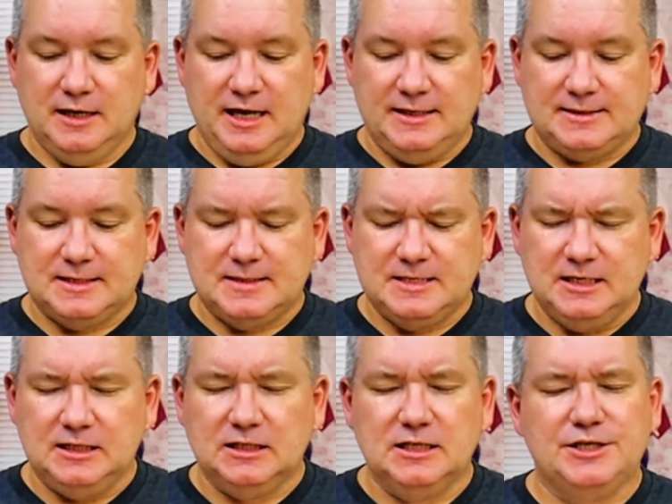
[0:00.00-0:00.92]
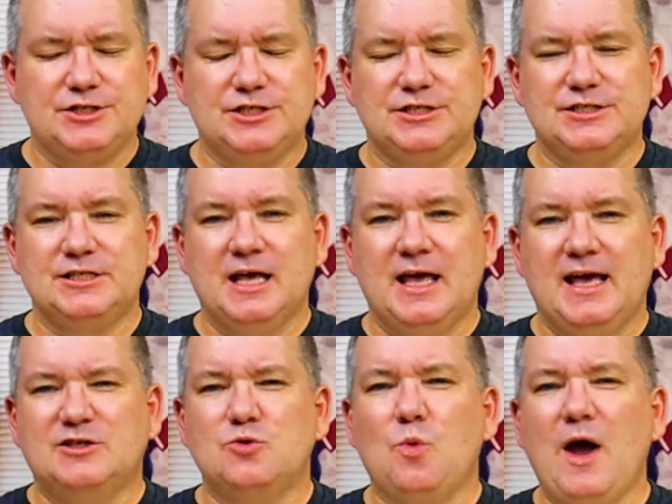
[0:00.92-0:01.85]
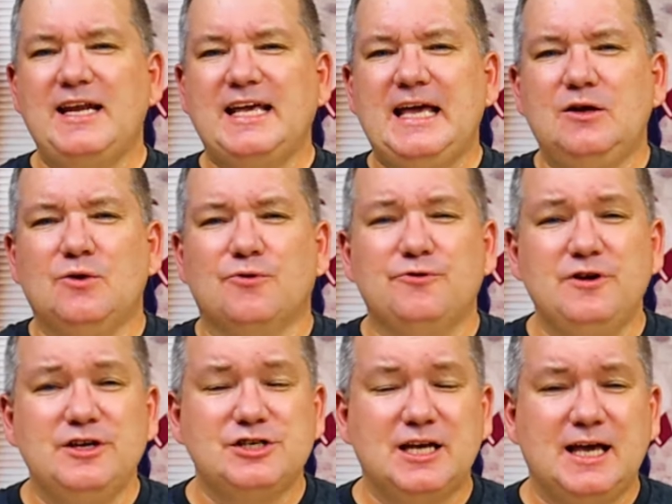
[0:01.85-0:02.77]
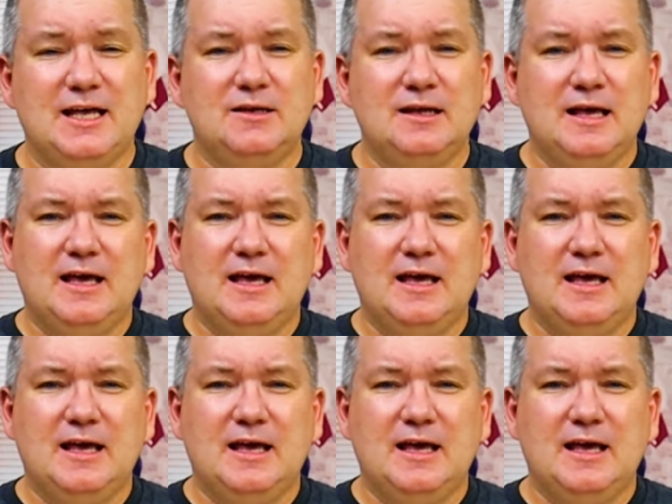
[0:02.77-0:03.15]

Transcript: It's delicious. It's a way to get your fish in.